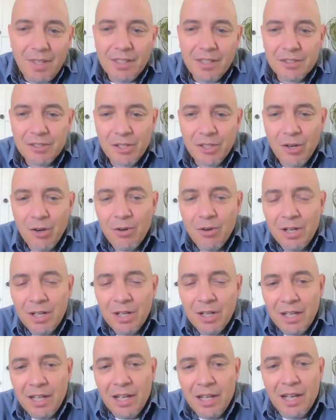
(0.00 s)
So
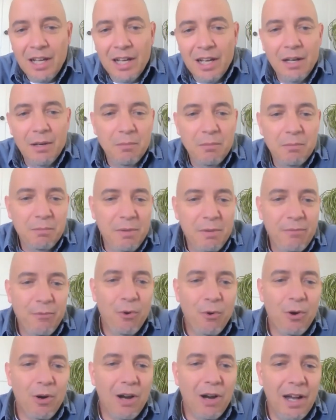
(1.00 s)
uh,
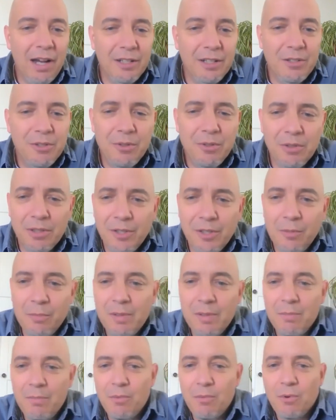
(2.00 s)
before I do a little
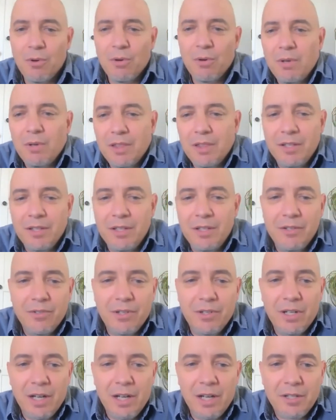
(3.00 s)
bit more with the
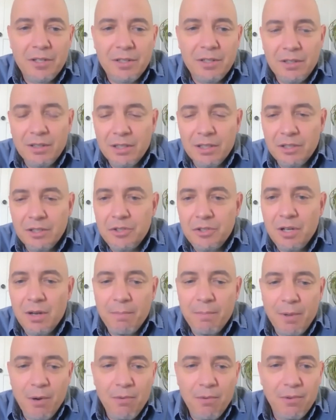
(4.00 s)
introduction, let's
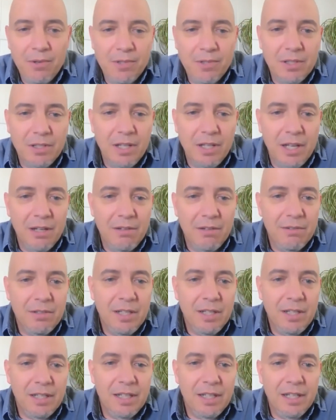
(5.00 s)
jump over to David
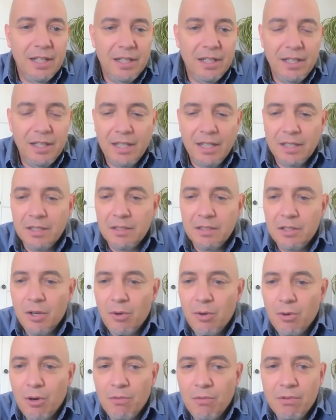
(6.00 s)
and he can
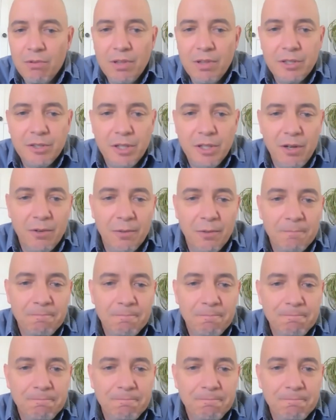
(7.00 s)
go over the show.